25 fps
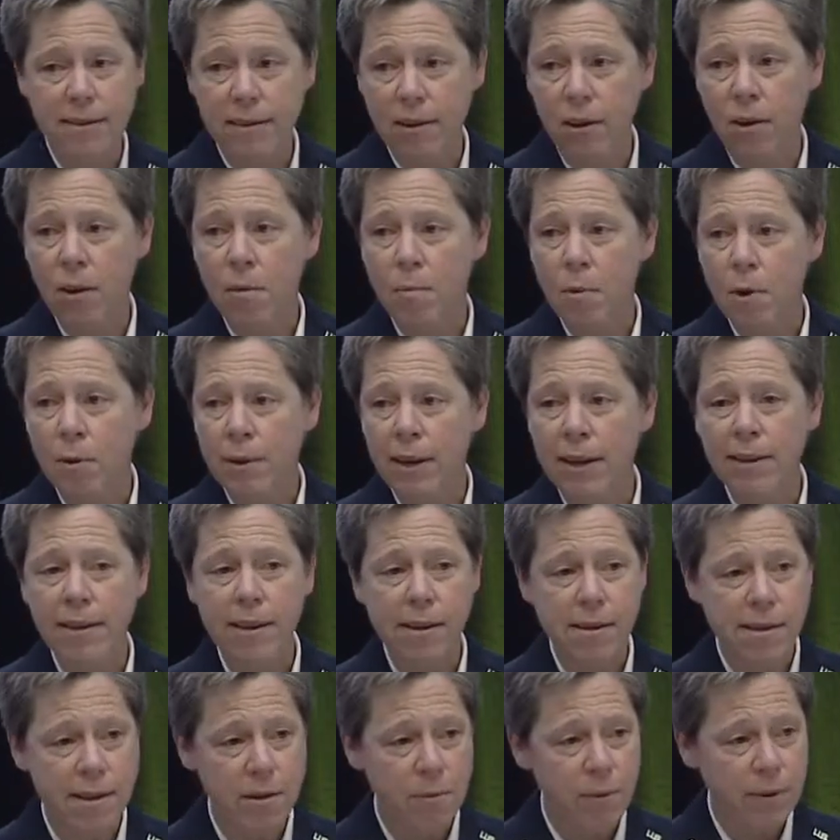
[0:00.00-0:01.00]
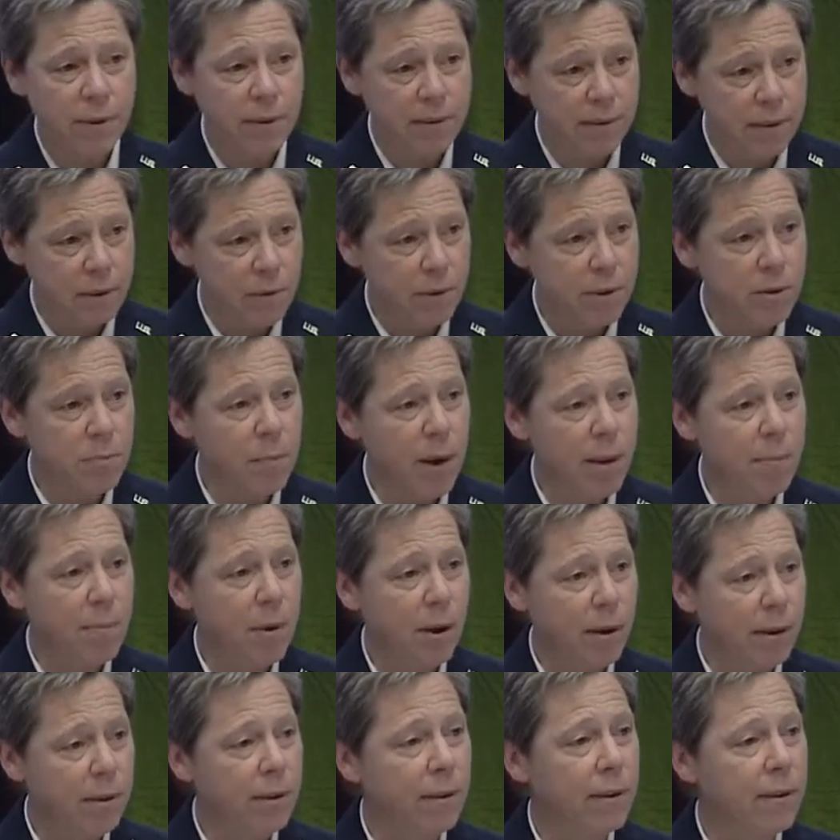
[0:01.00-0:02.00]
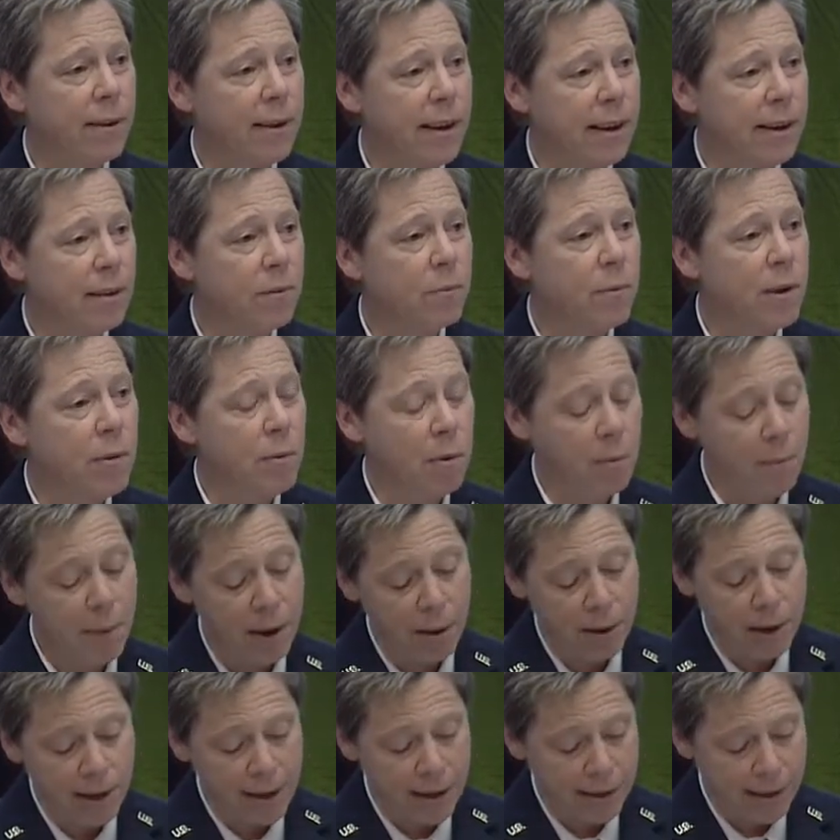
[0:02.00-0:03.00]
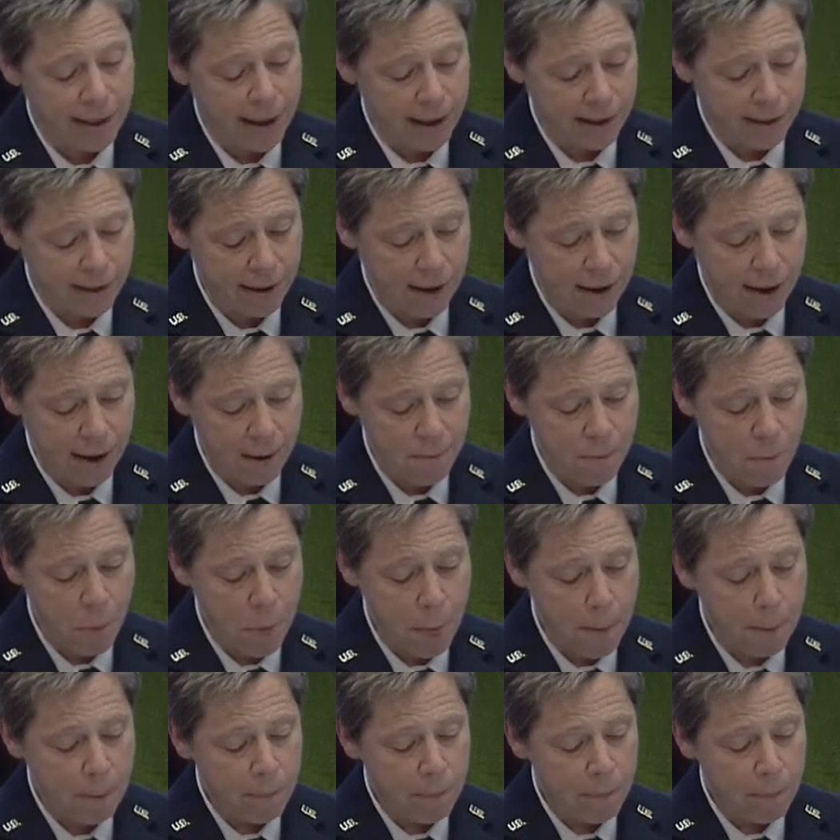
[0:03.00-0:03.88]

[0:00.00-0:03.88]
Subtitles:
ceremony that she was my partner and we were married at that time.